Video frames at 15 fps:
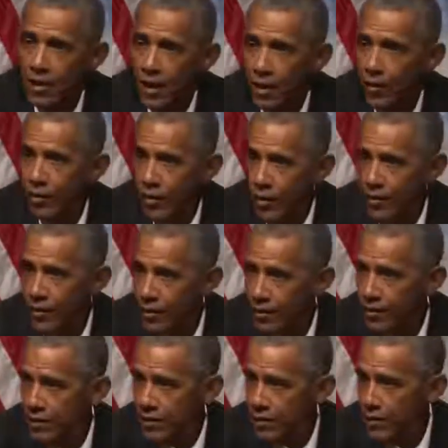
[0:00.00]
healthy
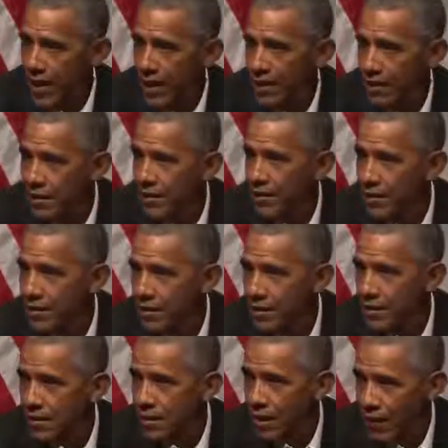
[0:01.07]
debate
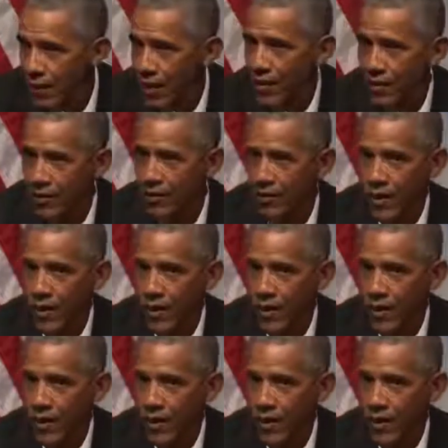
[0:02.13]
and then